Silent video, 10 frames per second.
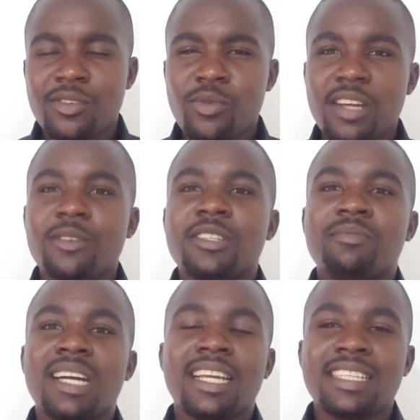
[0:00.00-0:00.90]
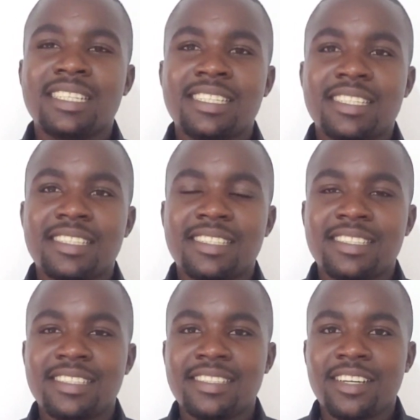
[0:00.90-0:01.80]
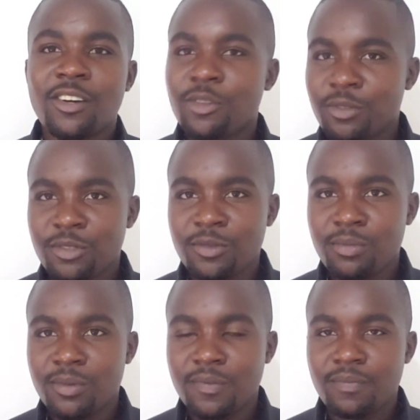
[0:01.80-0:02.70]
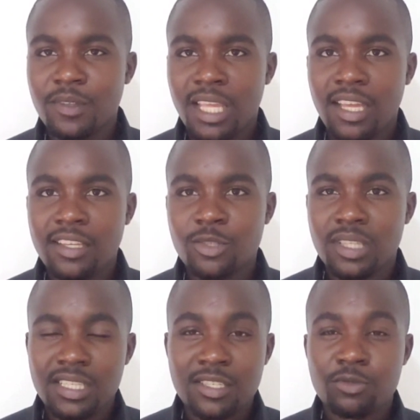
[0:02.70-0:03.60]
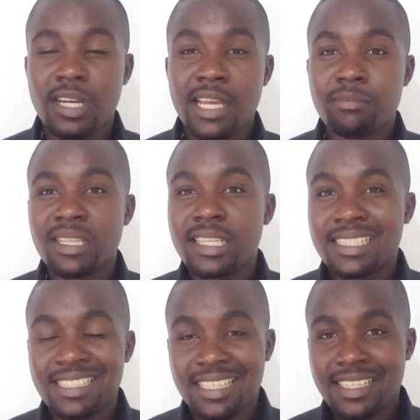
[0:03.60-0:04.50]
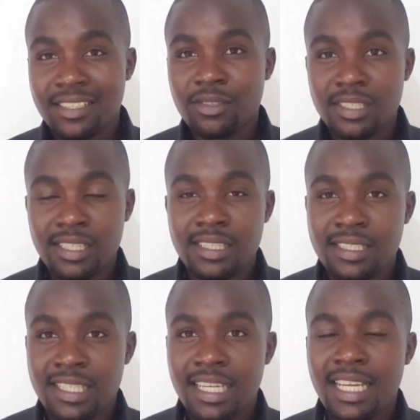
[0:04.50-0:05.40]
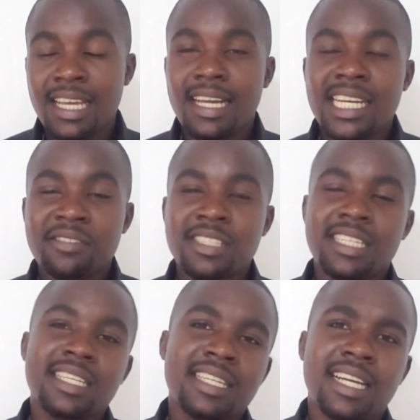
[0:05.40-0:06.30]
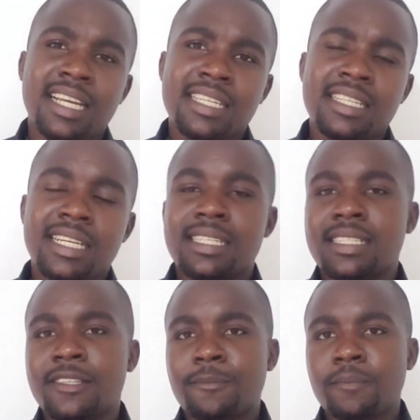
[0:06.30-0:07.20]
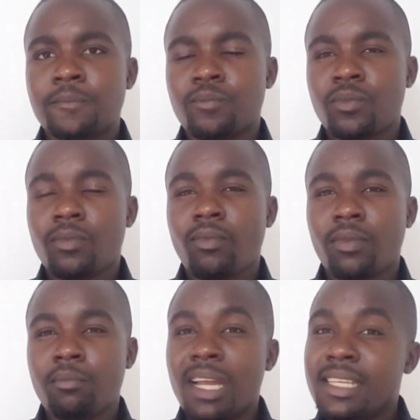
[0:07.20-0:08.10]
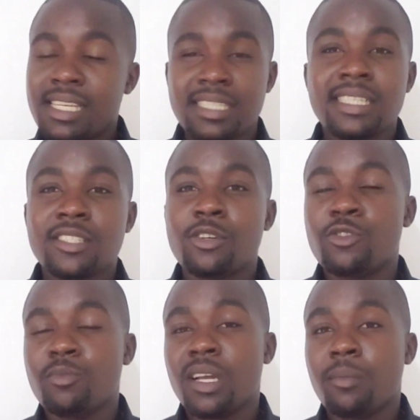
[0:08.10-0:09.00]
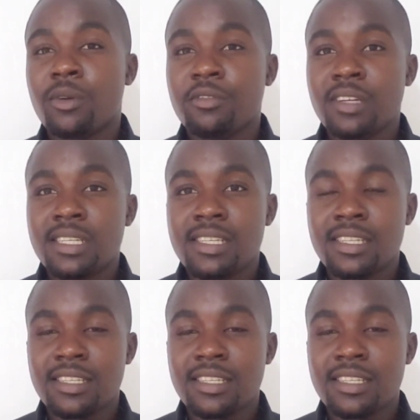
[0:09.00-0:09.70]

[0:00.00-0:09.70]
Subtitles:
why not market it on YouTube? Okay, so this is why I begin sharing content. And I've set a target that my intention is not to make profit.